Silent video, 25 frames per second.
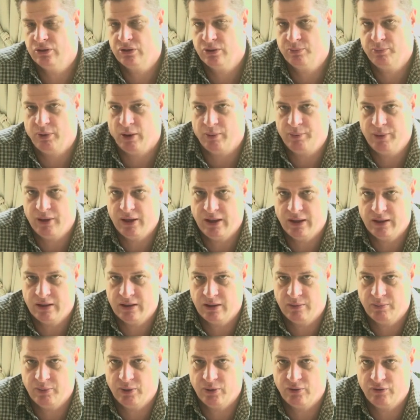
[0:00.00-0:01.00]
to populate
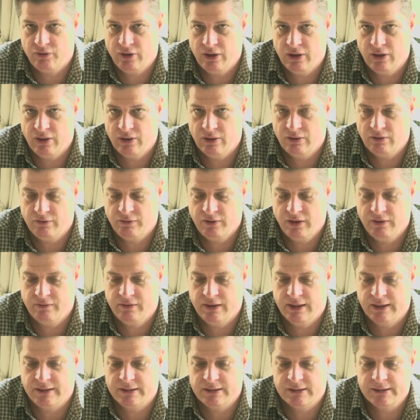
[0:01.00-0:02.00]
their portfolio of
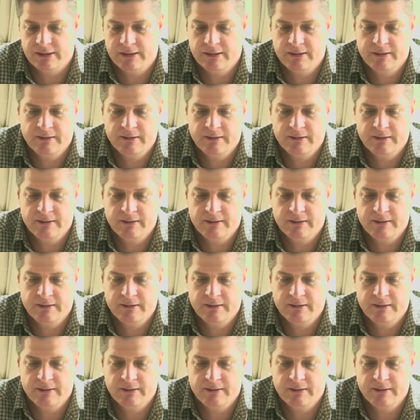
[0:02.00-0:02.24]
evidence,